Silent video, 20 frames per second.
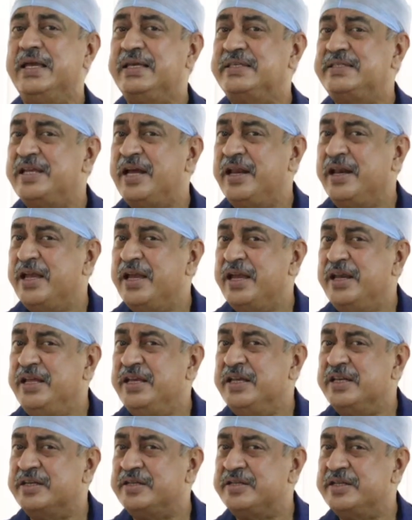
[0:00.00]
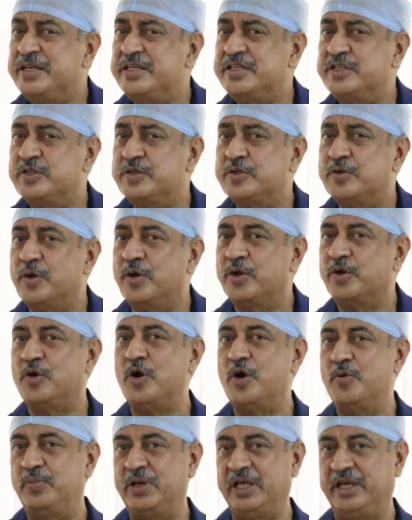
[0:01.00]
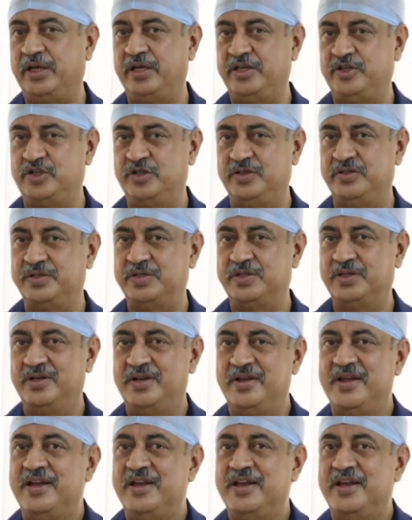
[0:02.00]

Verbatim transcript: Is there any risk or complications?